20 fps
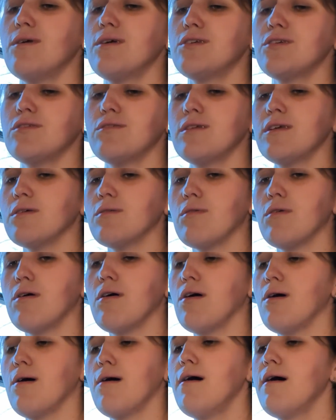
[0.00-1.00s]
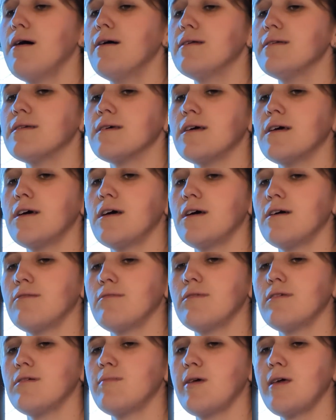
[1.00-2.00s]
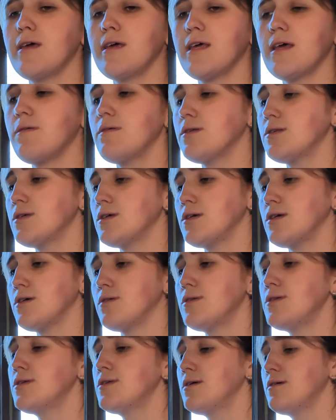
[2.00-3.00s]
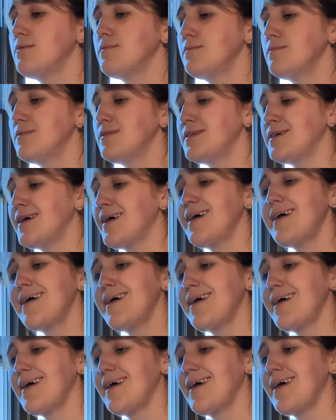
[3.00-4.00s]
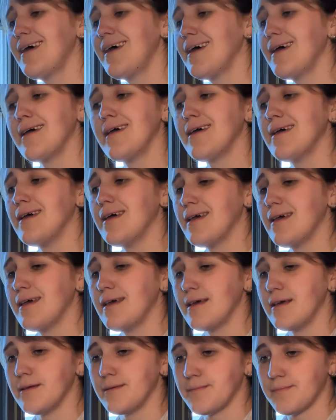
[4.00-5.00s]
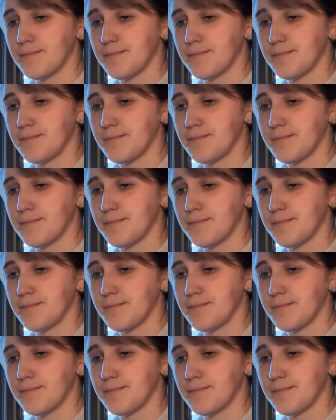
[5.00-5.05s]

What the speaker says: What you really want will be given to you someday.